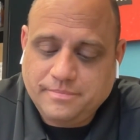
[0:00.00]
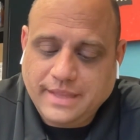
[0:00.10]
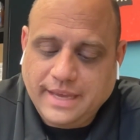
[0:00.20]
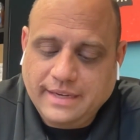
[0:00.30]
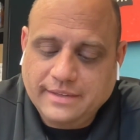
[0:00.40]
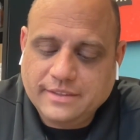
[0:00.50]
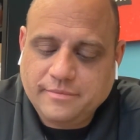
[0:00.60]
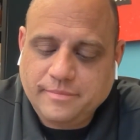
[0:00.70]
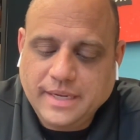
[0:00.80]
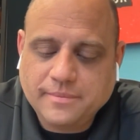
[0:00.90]
that
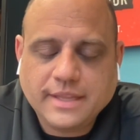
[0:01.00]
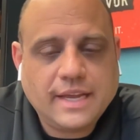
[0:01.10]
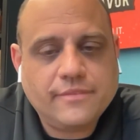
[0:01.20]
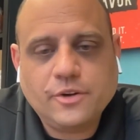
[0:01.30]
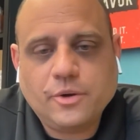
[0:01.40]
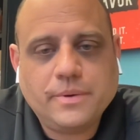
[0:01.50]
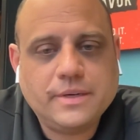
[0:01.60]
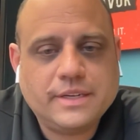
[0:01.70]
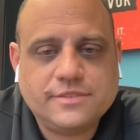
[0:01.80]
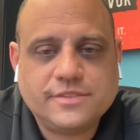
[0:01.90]
to be able to have an
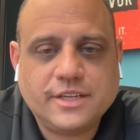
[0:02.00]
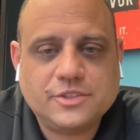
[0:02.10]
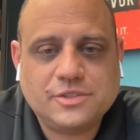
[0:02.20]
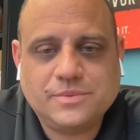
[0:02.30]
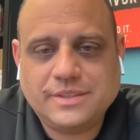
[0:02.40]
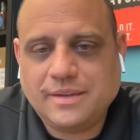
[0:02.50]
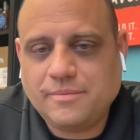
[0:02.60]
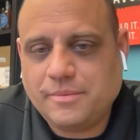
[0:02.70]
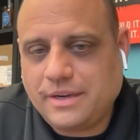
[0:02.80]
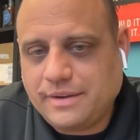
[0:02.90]
open discussion with
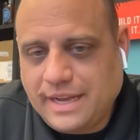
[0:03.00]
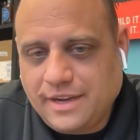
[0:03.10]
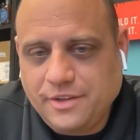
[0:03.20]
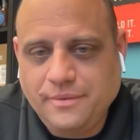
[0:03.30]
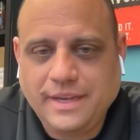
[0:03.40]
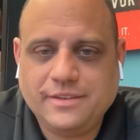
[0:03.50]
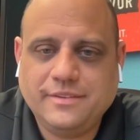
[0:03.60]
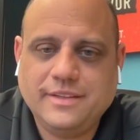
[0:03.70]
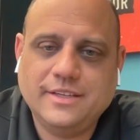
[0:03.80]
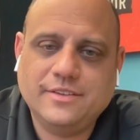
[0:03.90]
them about how you
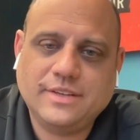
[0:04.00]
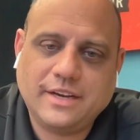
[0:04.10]
handle this,